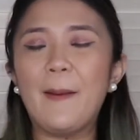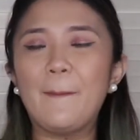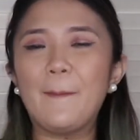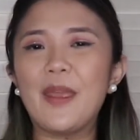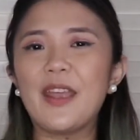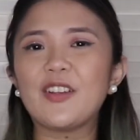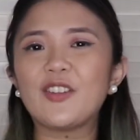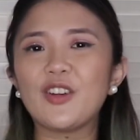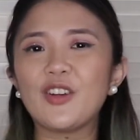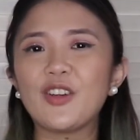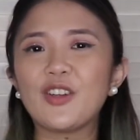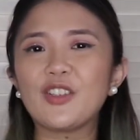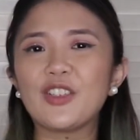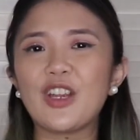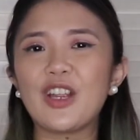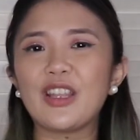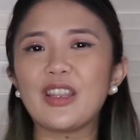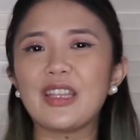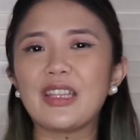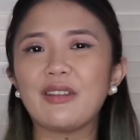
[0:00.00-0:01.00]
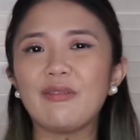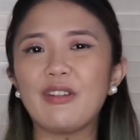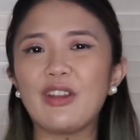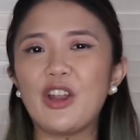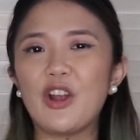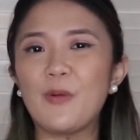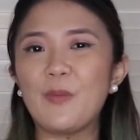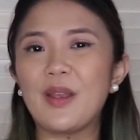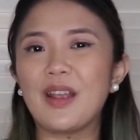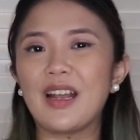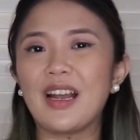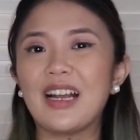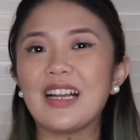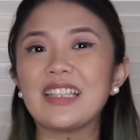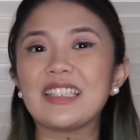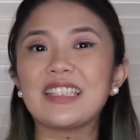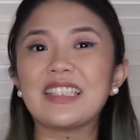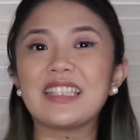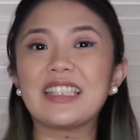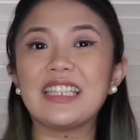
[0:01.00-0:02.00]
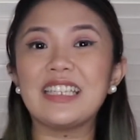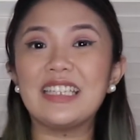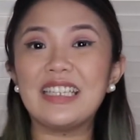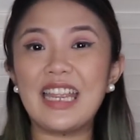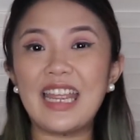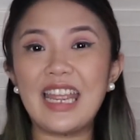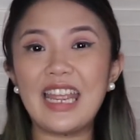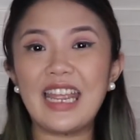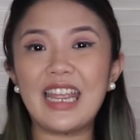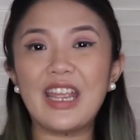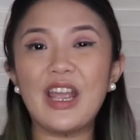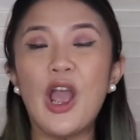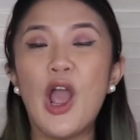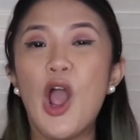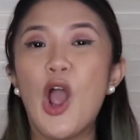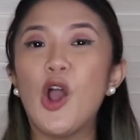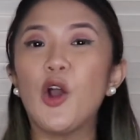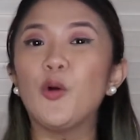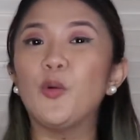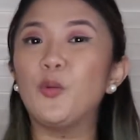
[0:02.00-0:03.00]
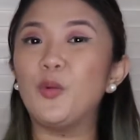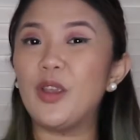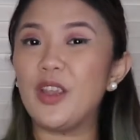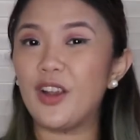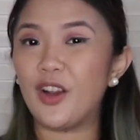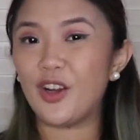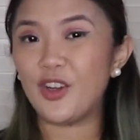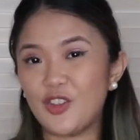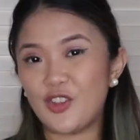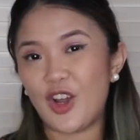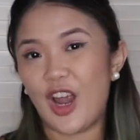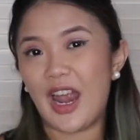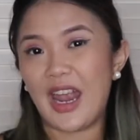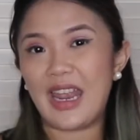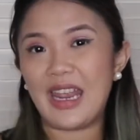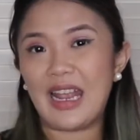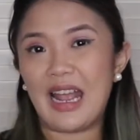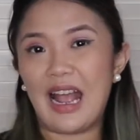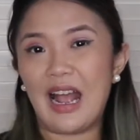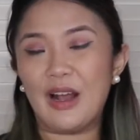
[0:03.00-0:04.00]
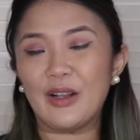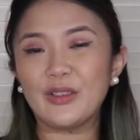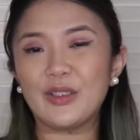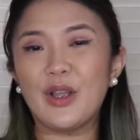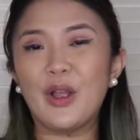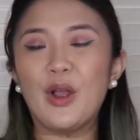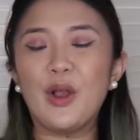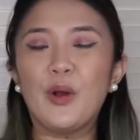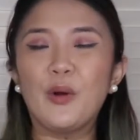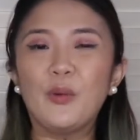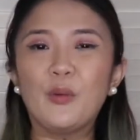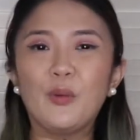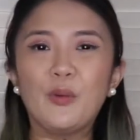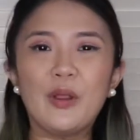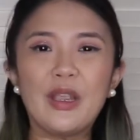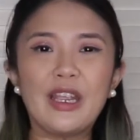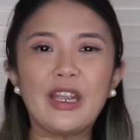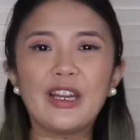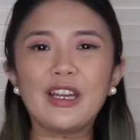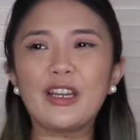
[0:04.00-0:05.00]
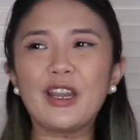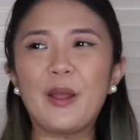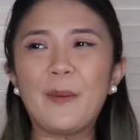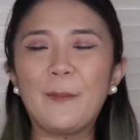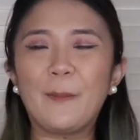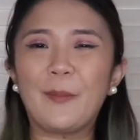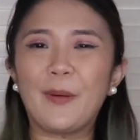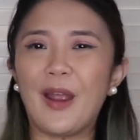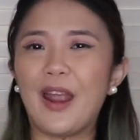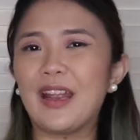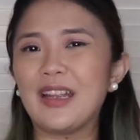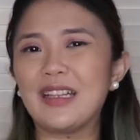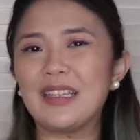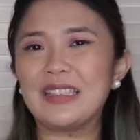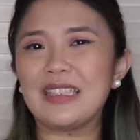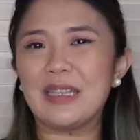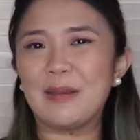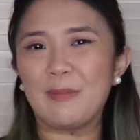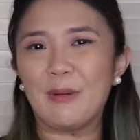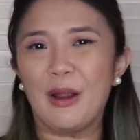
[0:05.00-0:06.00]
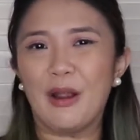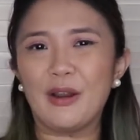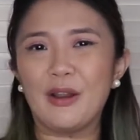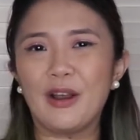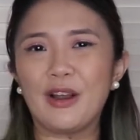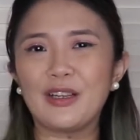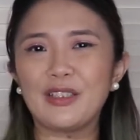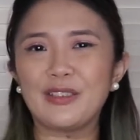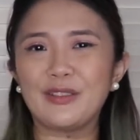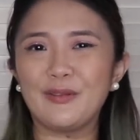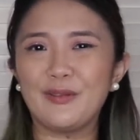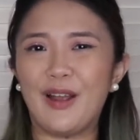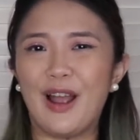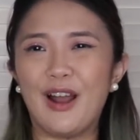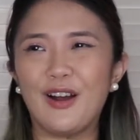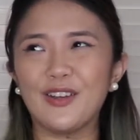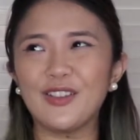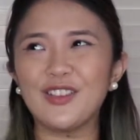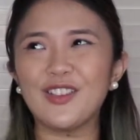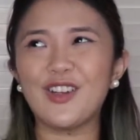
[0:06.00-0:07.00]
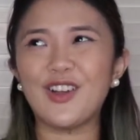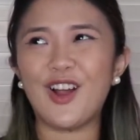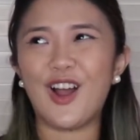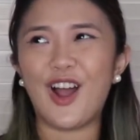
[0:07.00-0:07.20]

make sure to share this video because today we are trying out weird pregnancy products found